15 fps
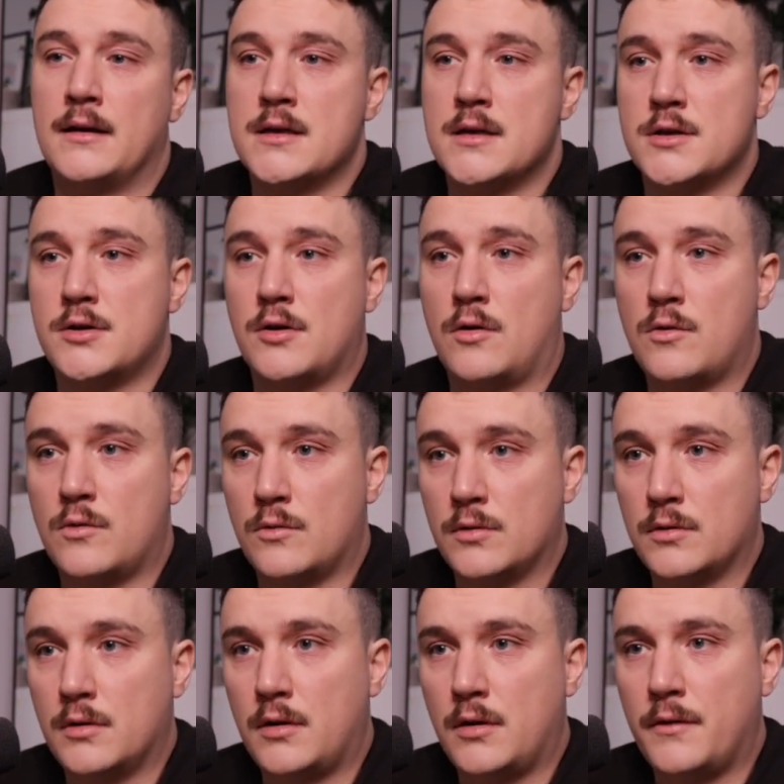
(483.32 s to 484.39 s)
So
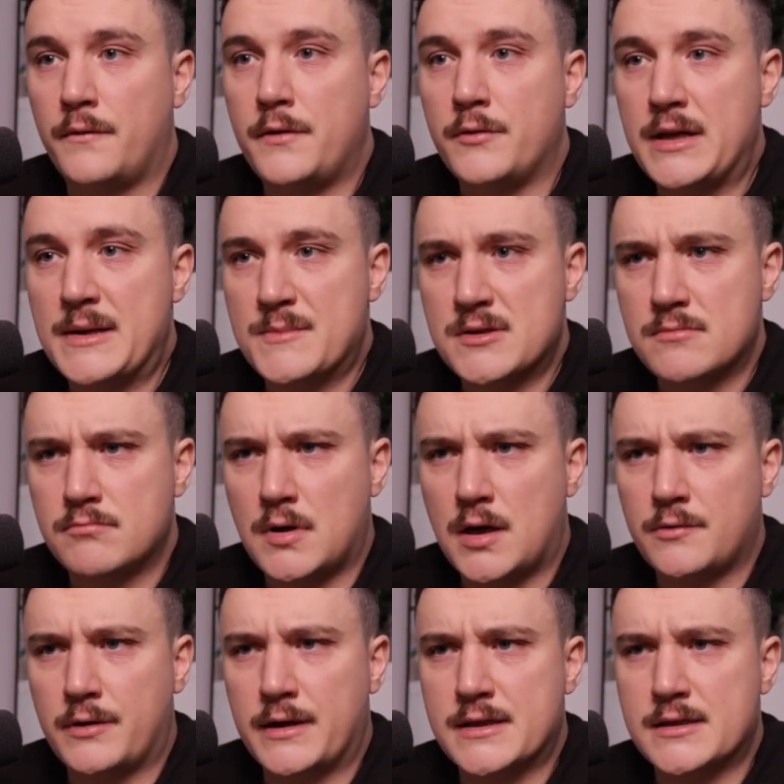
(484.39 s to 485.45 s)
a few tips how
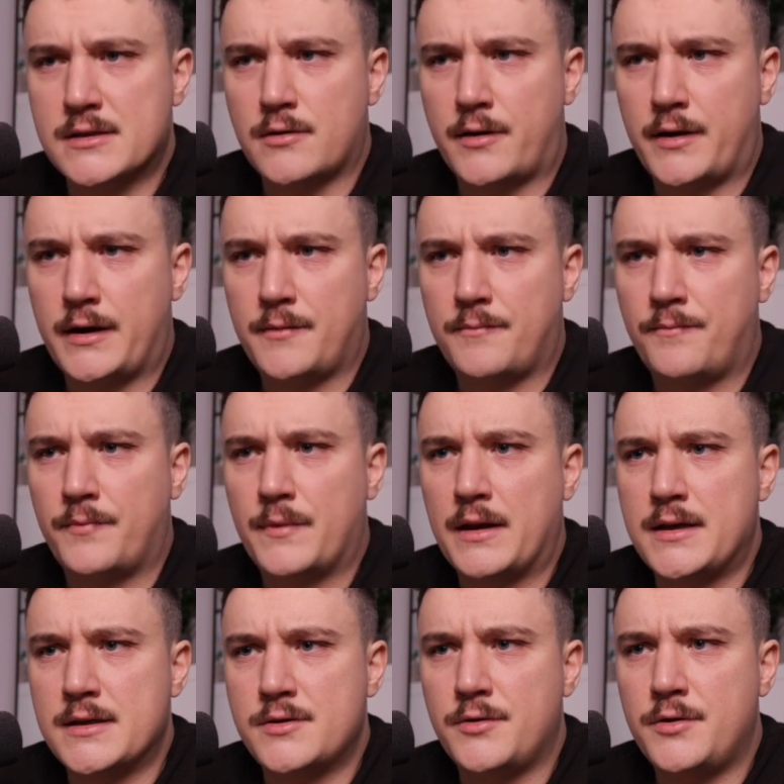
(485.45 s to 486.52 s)
to get started
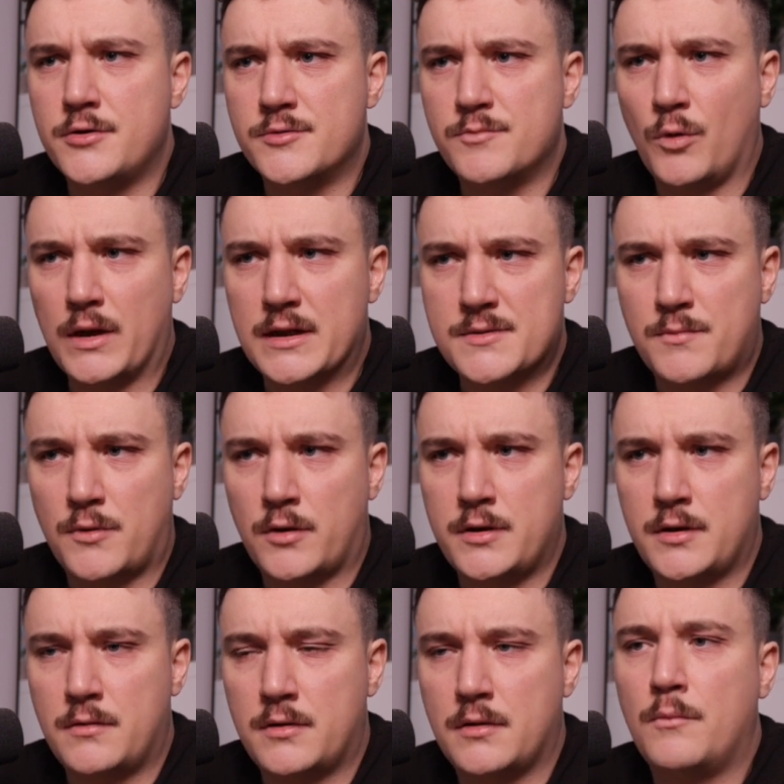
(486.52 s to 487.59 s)
is to use bullet
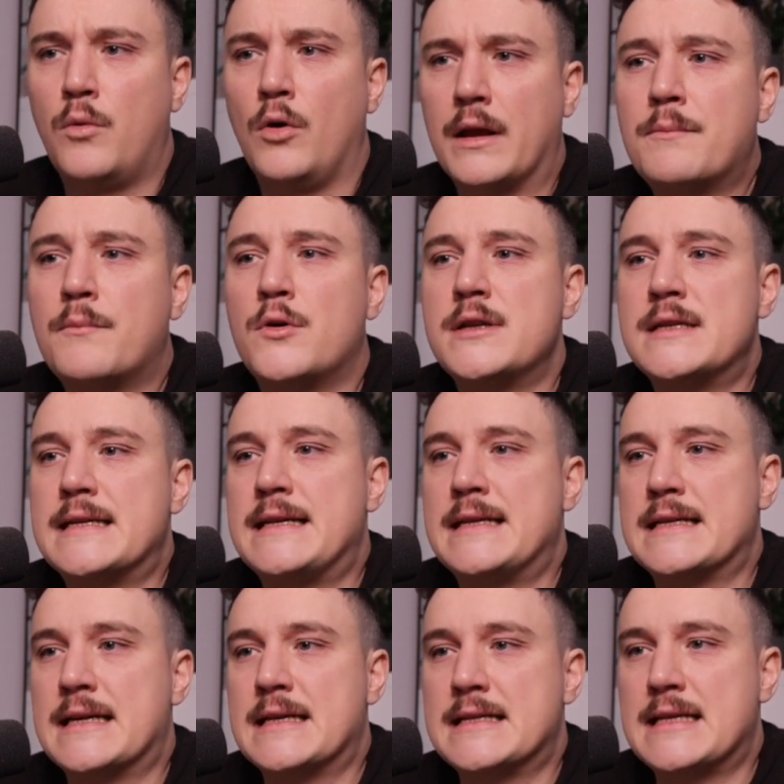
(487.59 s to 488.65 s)
points
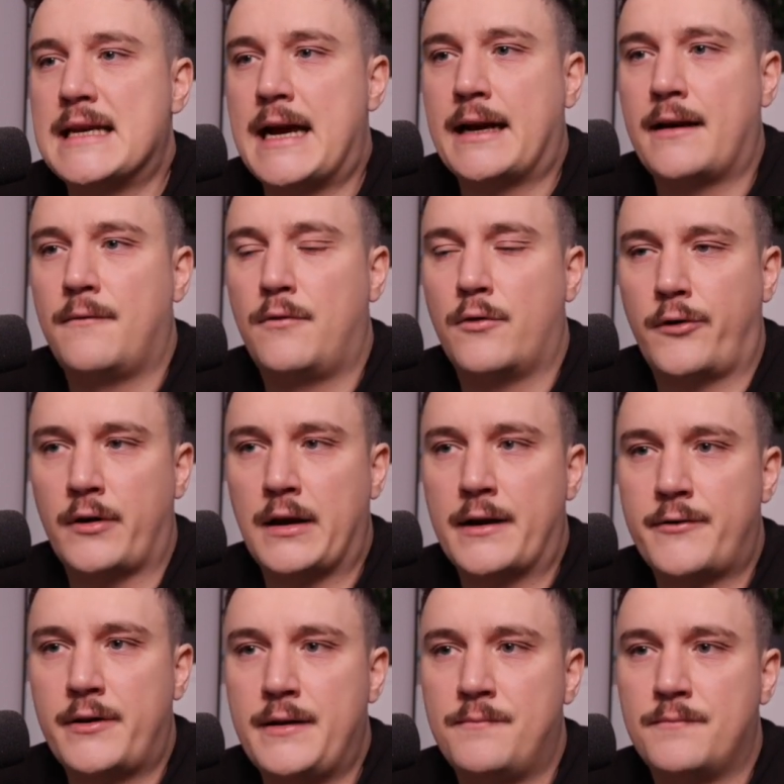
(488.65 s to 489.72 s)
in Slack for
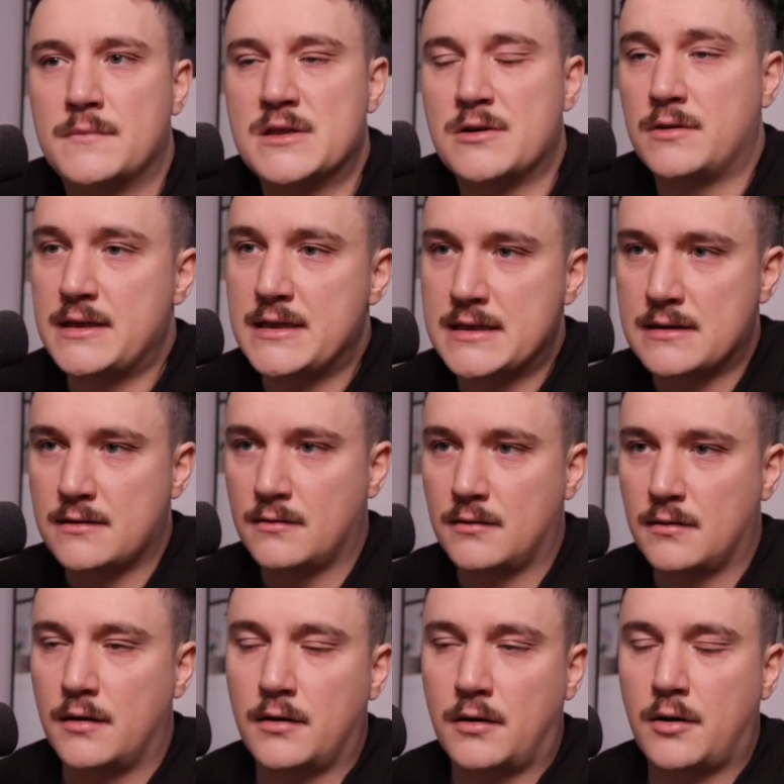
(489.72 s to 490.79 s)
clarity. So this is
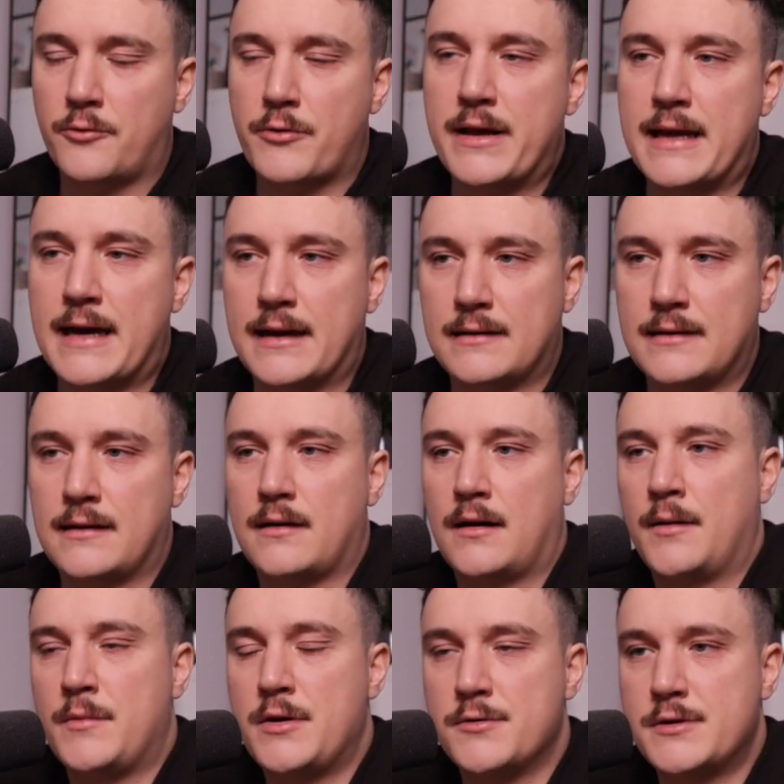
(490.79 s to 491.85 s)
a great hack that
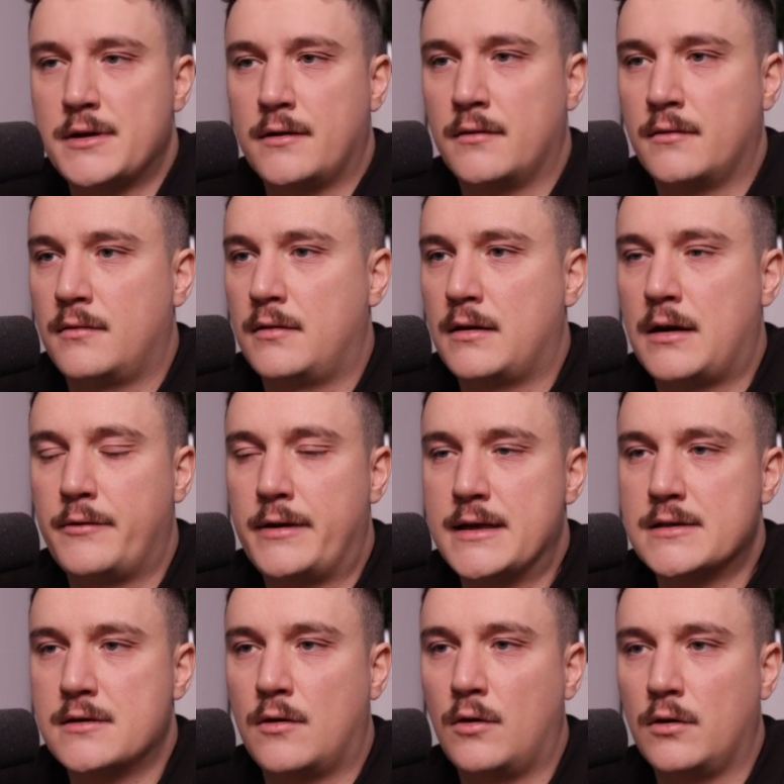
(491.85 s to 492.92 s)
I'm using
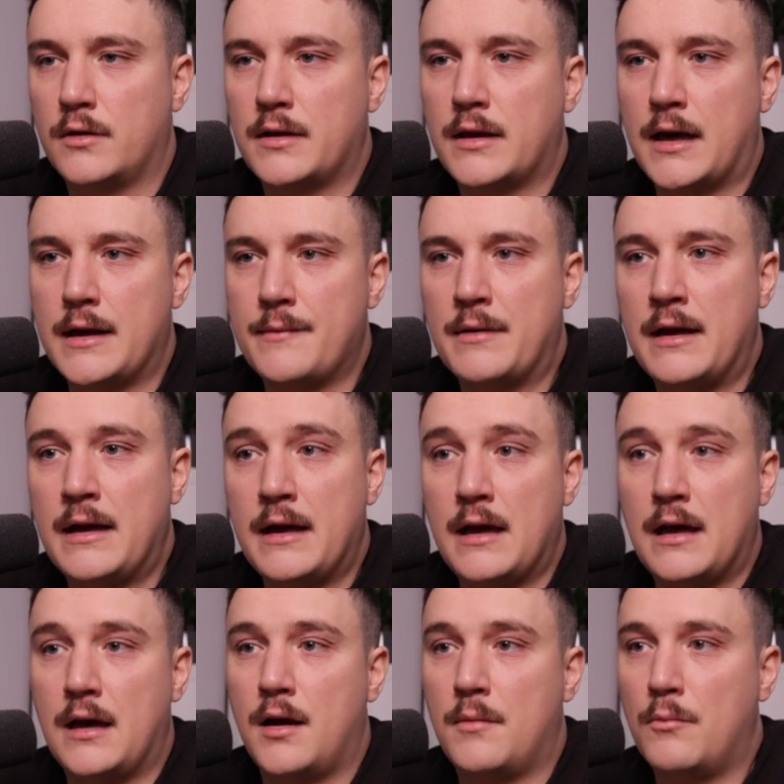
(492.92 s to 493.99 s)
nowadays all the time.
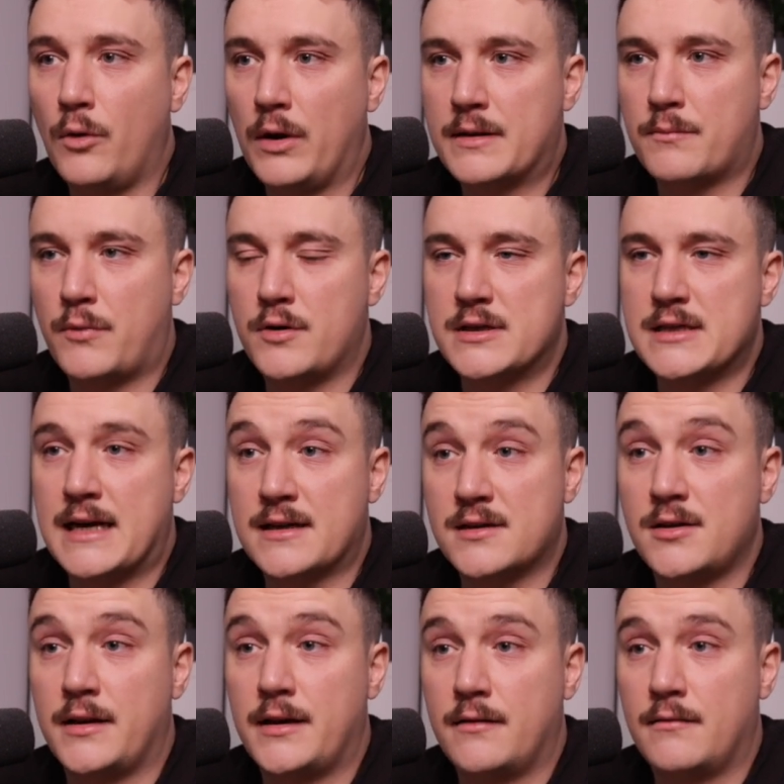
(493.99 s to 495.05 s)
Bullet points
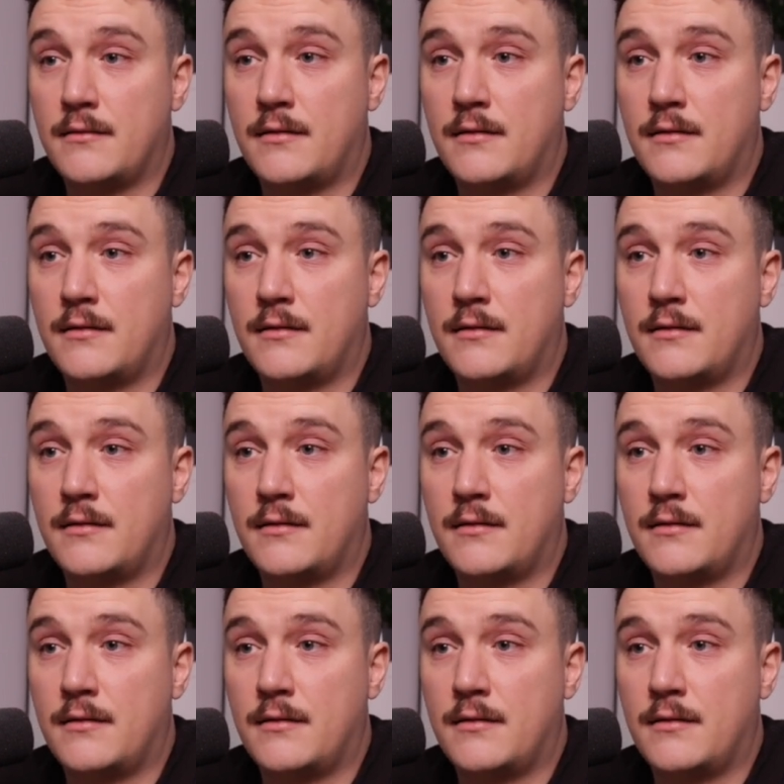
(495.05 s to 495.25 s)
actually